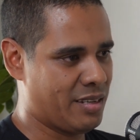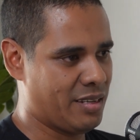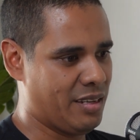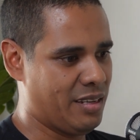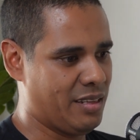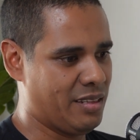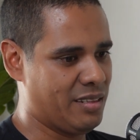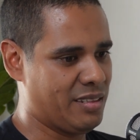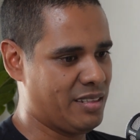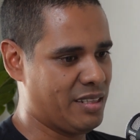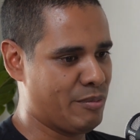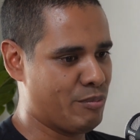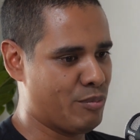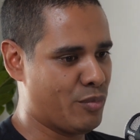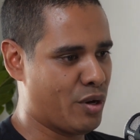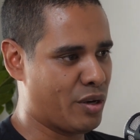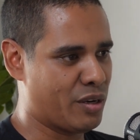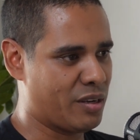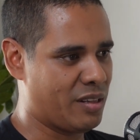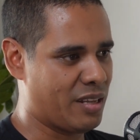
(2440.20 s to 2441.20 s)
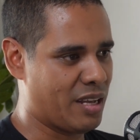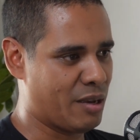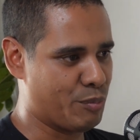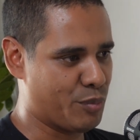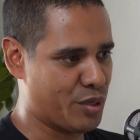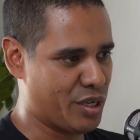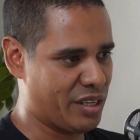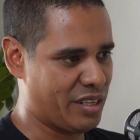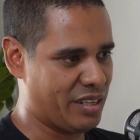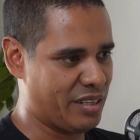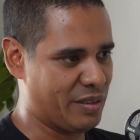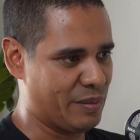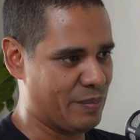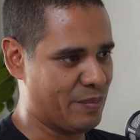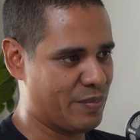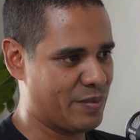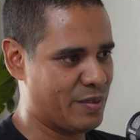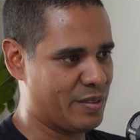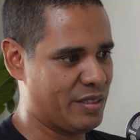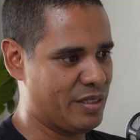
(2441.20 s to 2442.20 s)
in their moral upbringing,
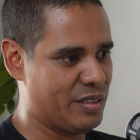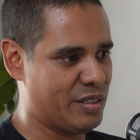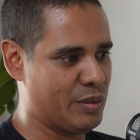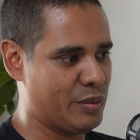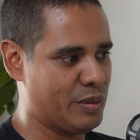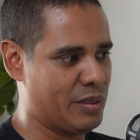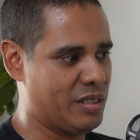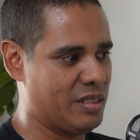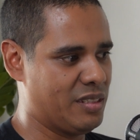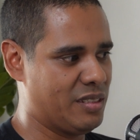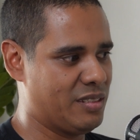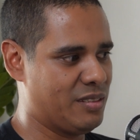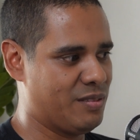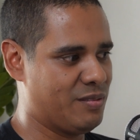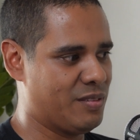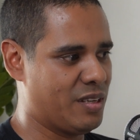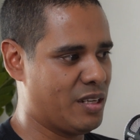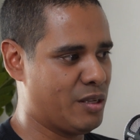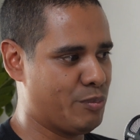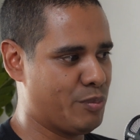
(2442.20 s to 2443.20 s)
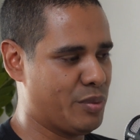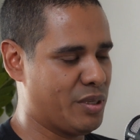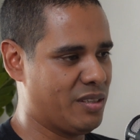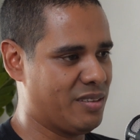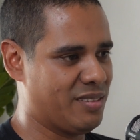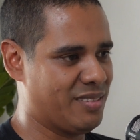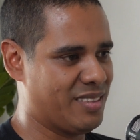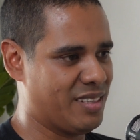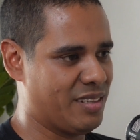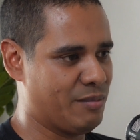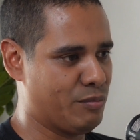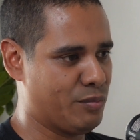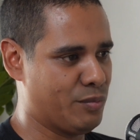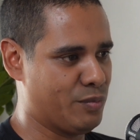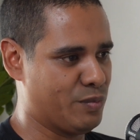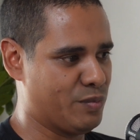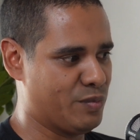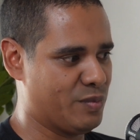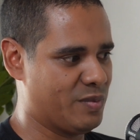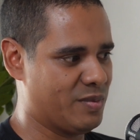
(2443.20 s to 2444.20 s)
in developing
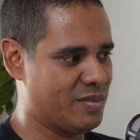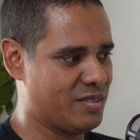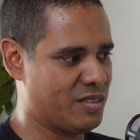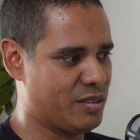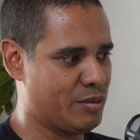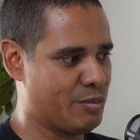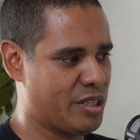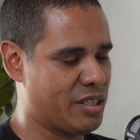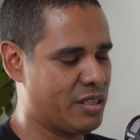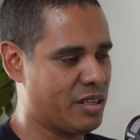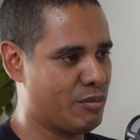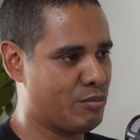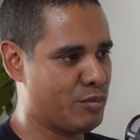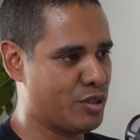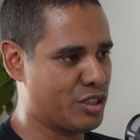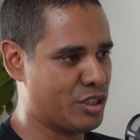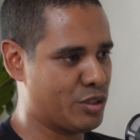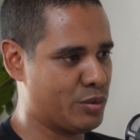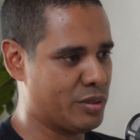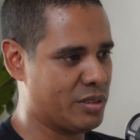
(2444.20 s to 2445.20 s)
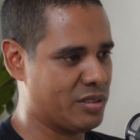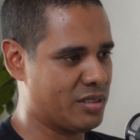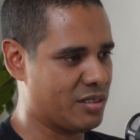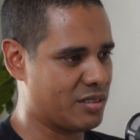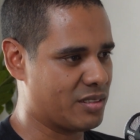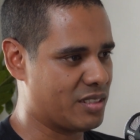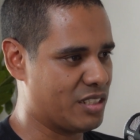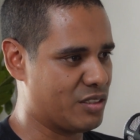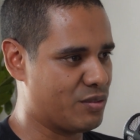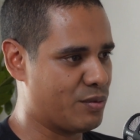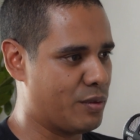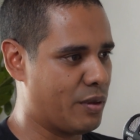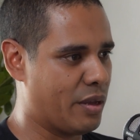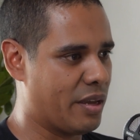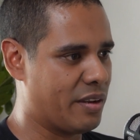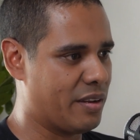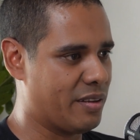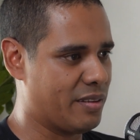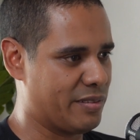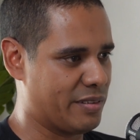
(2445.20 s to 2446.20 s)
them to become mature, successful
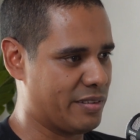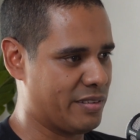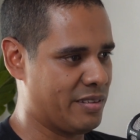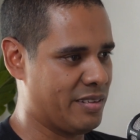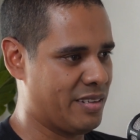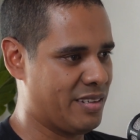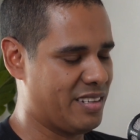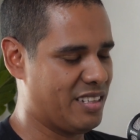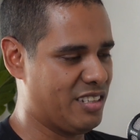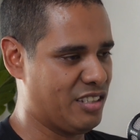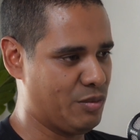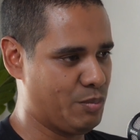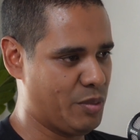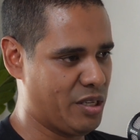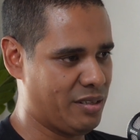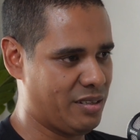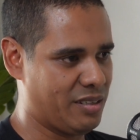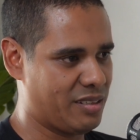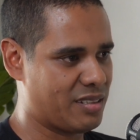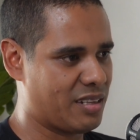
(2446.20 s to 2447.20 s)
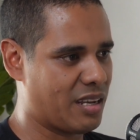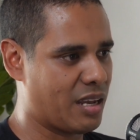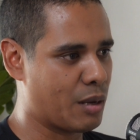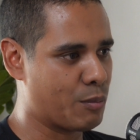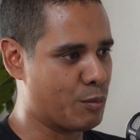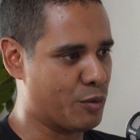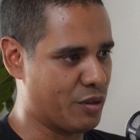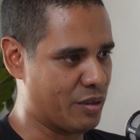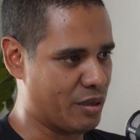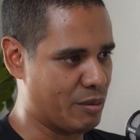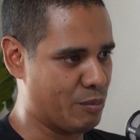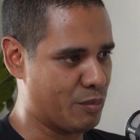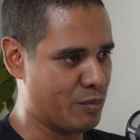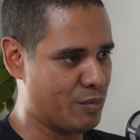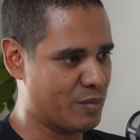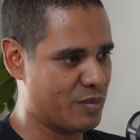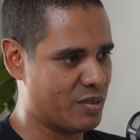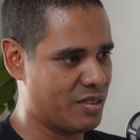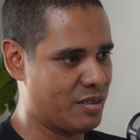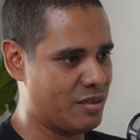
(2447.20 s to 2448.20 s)
adults, in spending time with them,
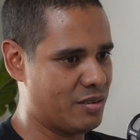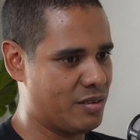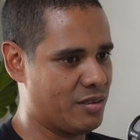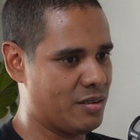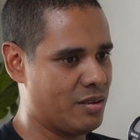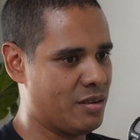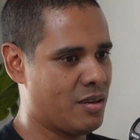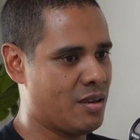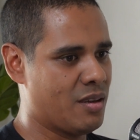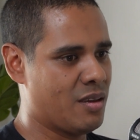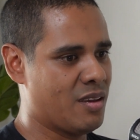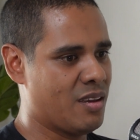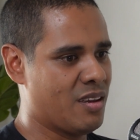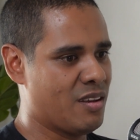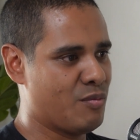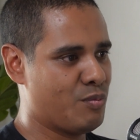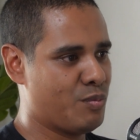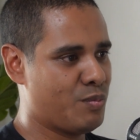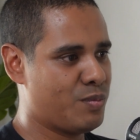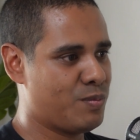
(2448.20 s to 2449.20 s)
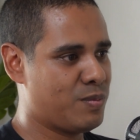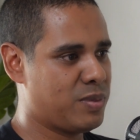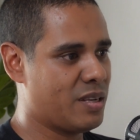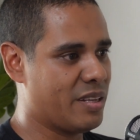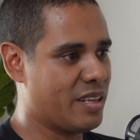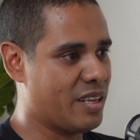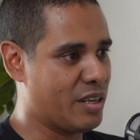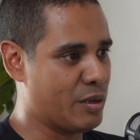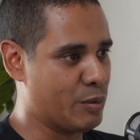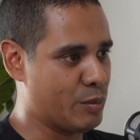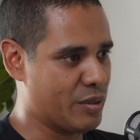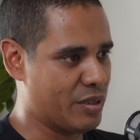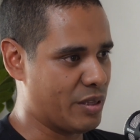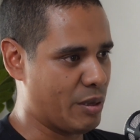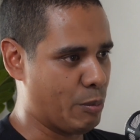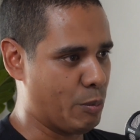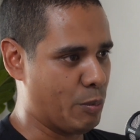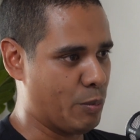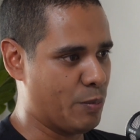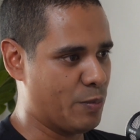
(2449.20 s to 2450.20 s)
in playing with
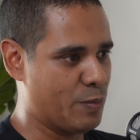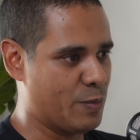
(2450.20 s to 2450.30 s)
them,